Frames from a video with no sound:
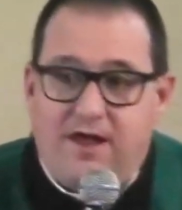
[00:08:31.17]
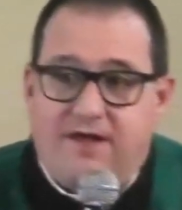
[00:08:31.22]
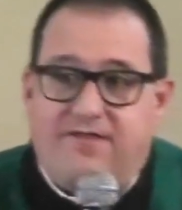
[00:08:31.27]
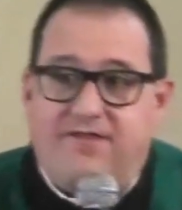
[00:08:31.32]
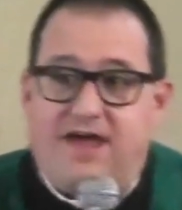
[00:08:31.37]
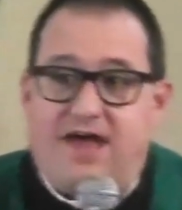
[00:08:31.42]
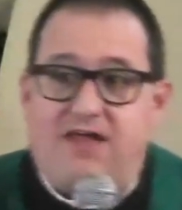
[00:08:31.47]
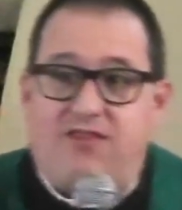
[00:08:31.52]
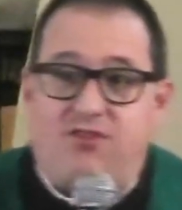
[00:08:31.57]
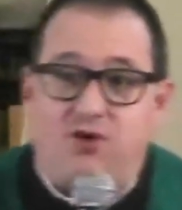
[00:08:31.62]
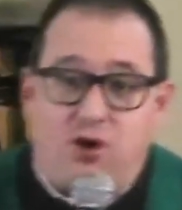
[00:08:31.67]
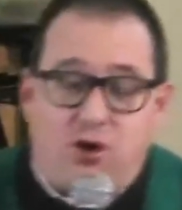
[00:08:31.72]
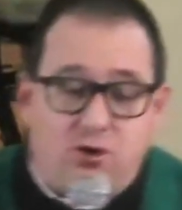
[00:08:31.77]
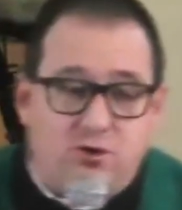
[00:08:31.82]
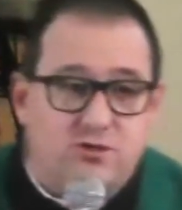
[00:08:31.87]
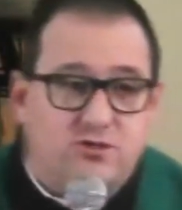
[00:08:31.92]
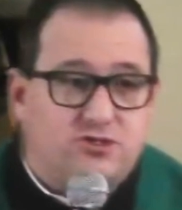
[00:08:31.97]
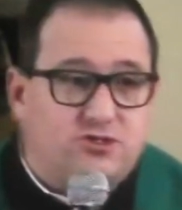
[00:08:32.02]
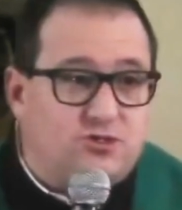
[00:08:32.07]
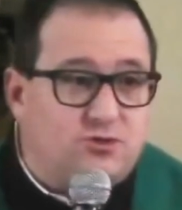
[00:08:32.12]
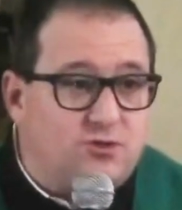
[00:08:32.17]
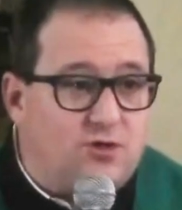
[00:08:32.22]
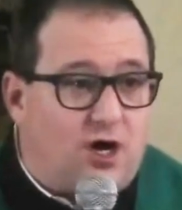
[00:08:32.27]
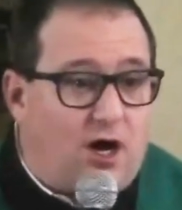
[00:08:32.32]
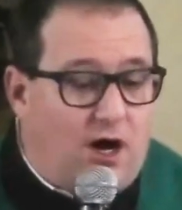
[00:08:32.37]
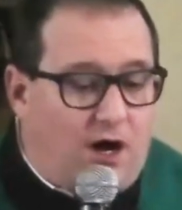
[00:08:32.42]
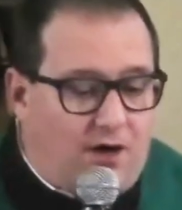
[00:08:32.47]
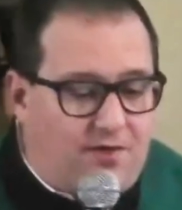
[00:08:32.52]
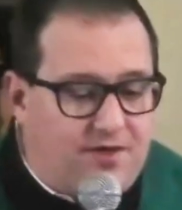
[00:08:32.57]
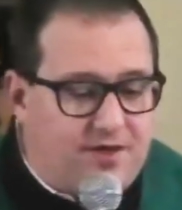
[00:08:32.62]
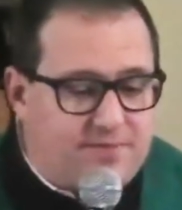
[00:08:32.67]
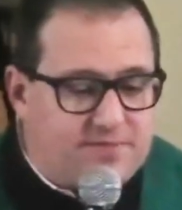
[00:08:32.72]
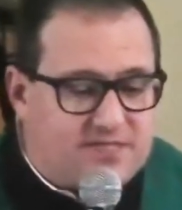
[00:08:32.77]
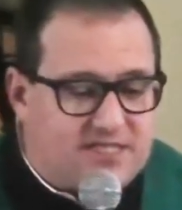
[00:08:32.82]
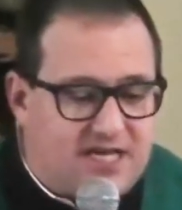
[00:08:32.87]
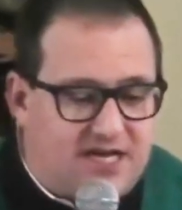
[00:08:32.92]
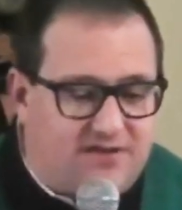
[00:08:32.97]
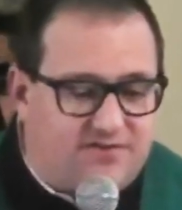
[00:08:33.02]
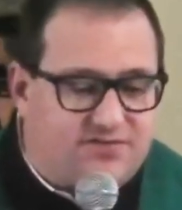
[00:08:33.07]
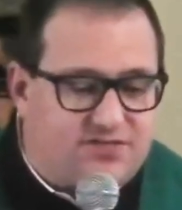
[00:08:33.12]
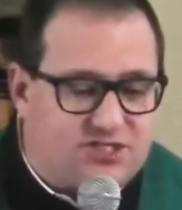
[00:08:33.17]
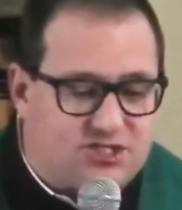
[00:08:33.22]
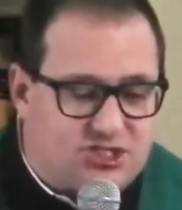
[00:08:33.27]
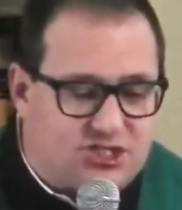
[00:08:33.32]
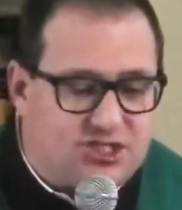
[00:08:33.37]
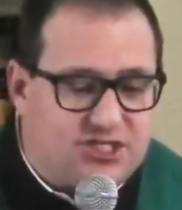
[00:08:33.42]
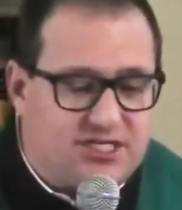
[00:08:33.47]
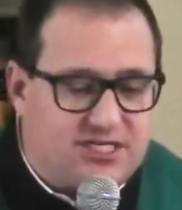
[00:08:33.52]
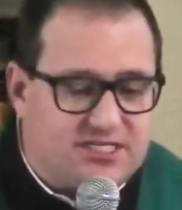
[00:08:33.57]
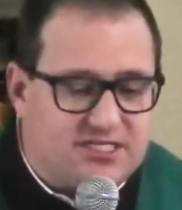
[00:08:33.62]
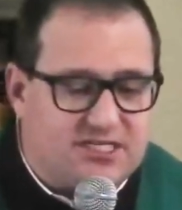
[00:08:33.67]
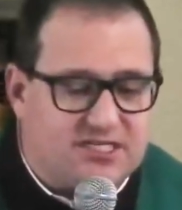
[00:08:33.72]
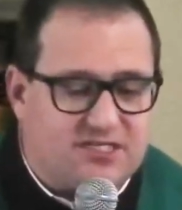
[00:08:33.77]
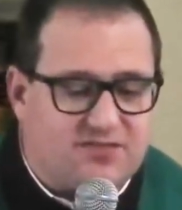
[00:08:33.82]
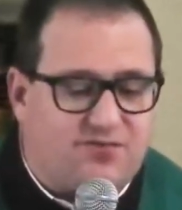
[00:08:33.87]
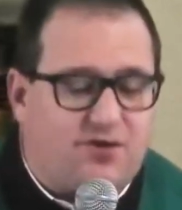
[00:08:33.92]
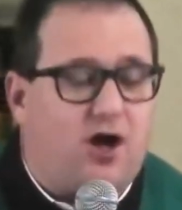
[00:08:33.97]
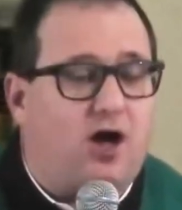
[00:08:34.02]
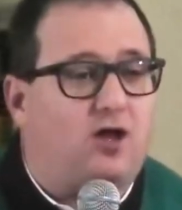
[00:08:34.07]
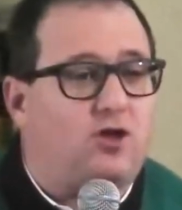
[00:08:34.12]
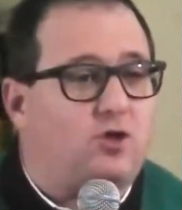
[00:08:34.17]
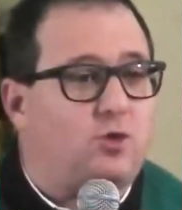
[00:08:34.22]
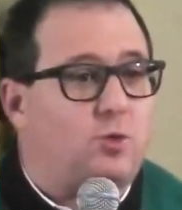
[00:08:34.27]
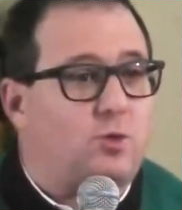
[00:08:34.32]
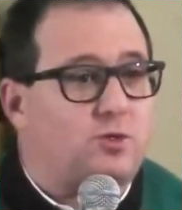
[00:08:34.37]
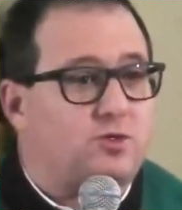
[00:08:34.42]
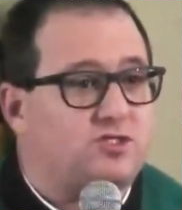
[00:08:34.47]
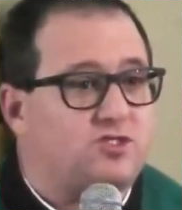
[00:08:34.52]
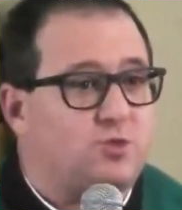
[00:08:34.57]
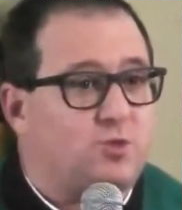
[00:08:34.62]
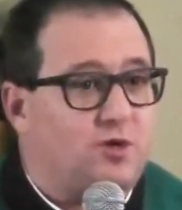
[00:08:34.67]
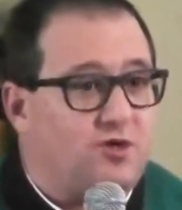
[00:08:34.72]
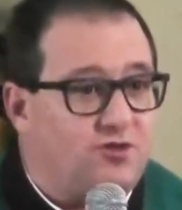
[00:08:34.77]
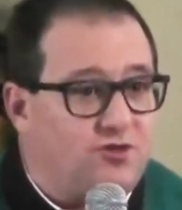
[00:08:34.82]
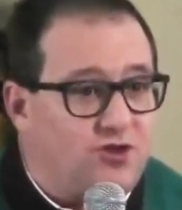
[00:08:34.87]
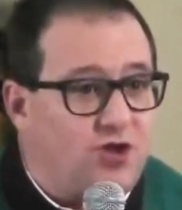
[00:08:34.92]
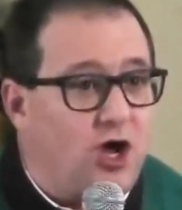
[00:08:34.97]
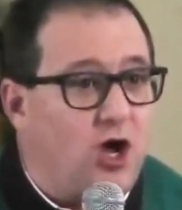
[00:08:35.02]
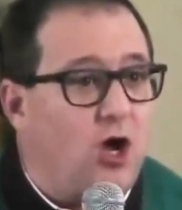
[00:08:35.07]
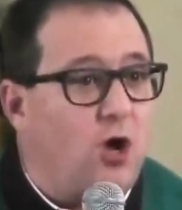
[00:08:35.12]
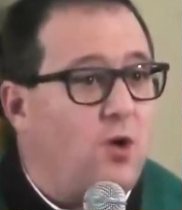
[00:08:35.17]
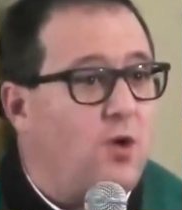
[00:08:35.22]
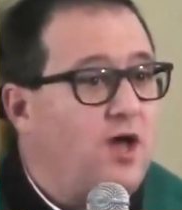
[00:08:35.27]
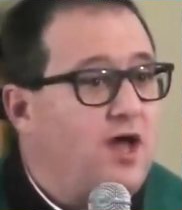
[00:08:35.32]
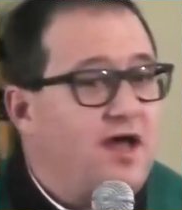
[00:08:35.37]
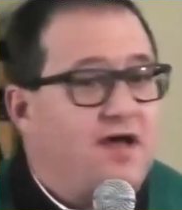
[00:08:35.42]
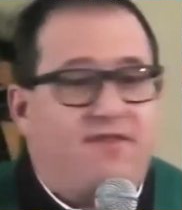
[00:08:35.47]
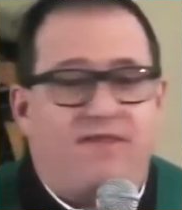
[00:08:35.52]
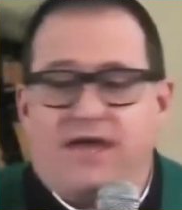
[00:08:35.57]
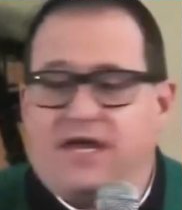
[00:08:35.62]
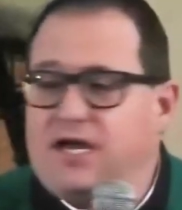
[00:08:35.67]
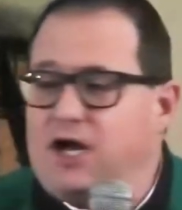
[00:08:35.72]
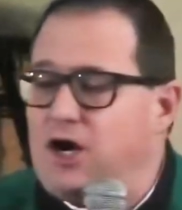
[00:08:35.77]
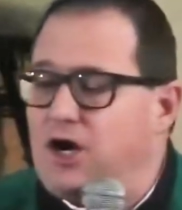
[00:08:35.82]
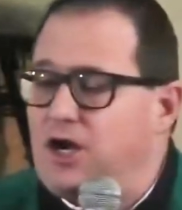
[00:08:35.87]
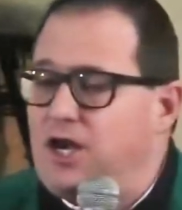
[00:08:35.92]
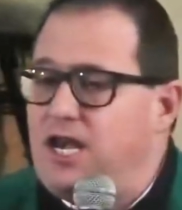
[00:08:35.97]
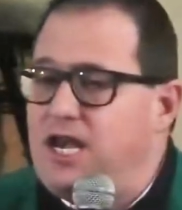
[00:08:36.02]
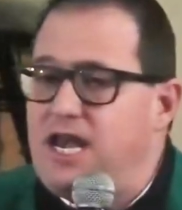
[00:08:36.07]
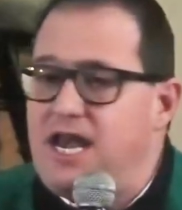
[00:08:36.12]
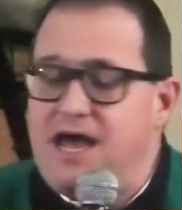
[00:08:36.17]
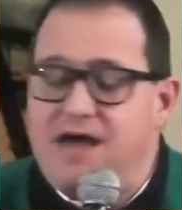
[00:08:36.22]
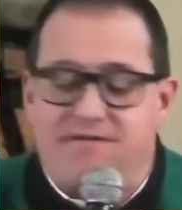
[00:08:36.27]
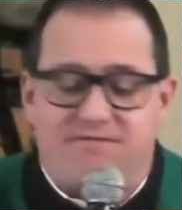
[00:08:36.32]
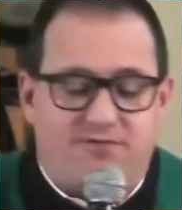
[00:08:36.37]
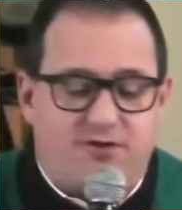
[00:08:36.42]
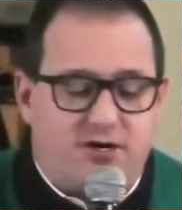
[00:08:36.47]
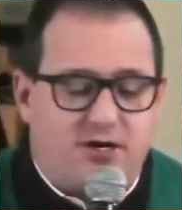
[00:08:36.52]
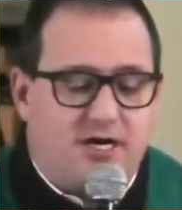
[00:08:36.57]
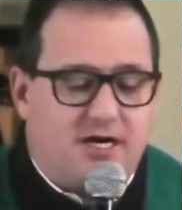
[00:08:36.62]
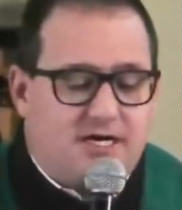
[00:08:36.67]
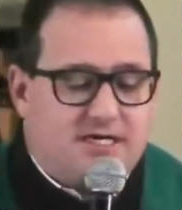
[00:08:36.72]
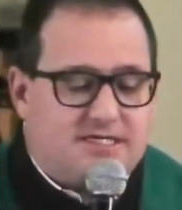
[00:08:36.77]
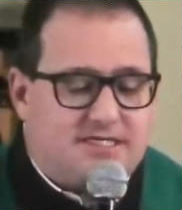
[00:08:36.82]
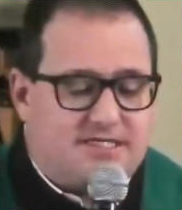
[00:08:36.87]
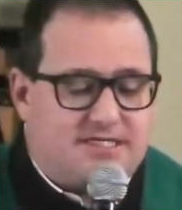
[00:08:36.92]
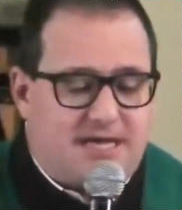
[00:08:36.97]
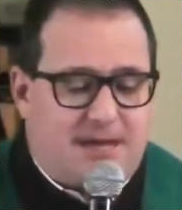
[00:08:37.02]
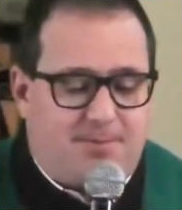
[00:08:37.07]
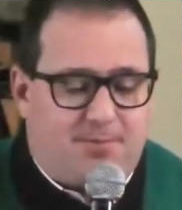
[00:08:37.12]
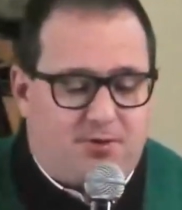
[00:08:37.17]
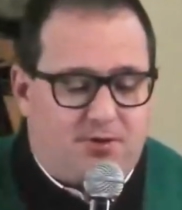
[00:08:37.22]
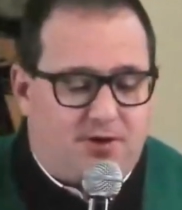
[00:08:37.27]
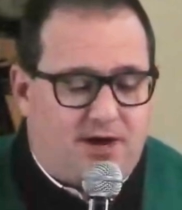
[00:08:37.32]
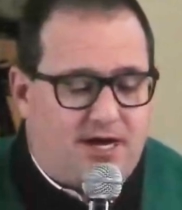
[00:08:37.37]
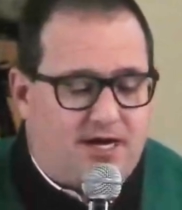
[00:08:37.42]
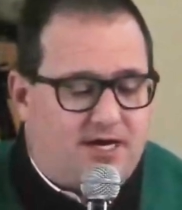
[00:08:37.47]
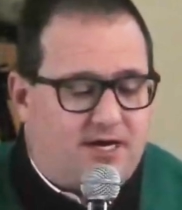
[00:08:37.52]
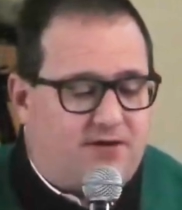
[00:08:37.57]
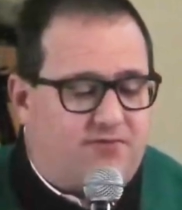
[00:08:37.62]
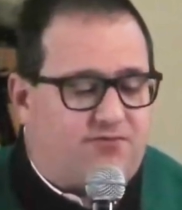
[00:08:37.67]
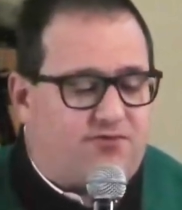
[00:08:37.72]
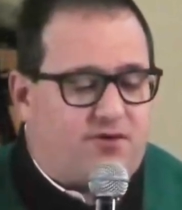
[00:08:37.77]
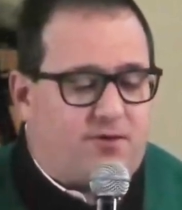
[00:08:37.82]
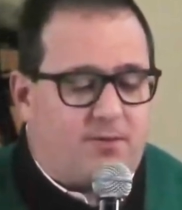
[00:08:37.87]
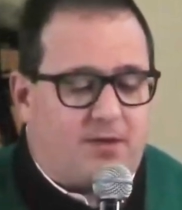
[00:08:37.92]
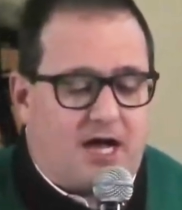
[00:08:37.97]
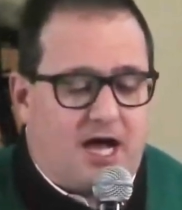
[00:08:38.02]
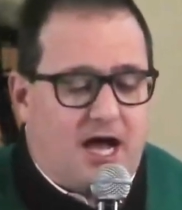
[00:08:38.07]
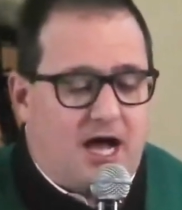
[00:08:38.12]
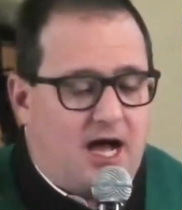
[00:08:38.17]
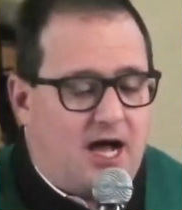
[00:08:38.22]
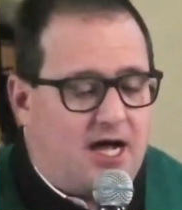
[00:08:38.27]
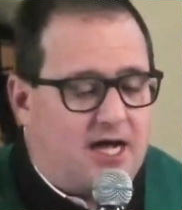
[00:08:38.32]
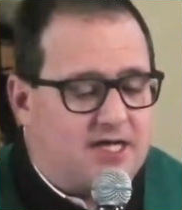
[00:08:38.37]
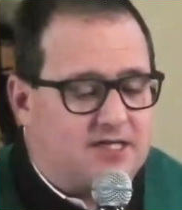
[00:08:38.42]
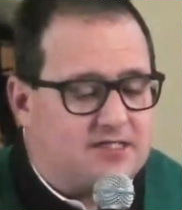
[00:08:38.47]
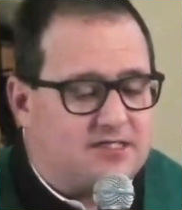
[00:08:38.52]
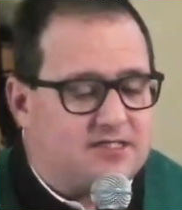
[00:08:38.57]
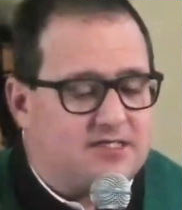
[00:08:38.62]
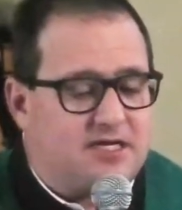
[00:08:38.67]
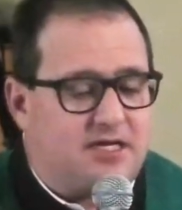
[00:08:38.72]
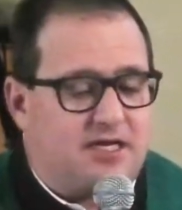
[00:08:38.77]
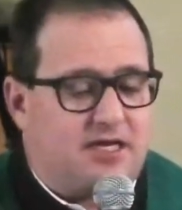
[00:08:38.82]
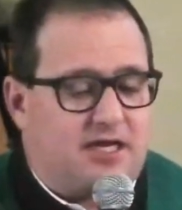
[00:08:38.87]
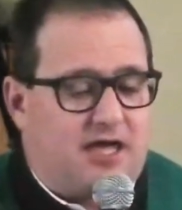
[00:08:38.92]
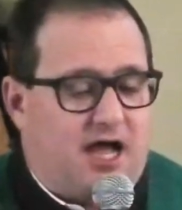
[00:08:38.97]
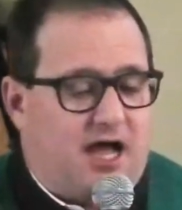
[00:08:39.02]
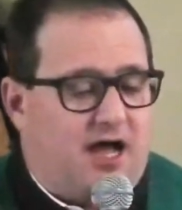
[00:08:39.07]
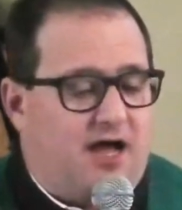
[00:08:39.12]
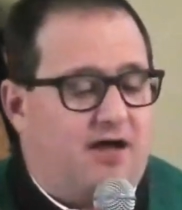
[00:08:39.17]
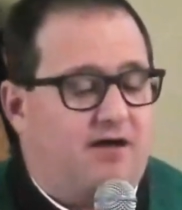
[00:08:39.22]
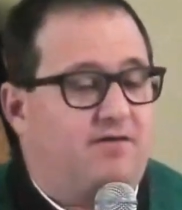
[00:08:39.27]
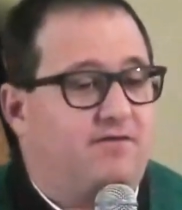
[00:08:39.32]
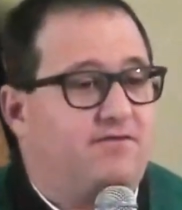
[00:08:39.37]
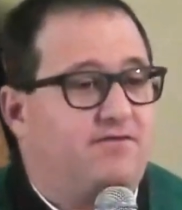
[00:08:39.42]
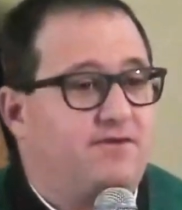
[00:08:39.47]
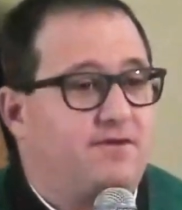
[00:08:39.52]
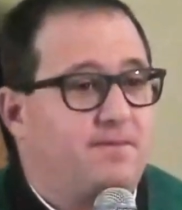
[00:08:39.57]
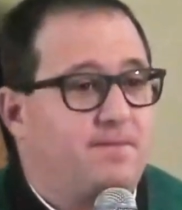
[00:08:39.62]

that those who call themselves Jesus followers will know they are never separated from God's love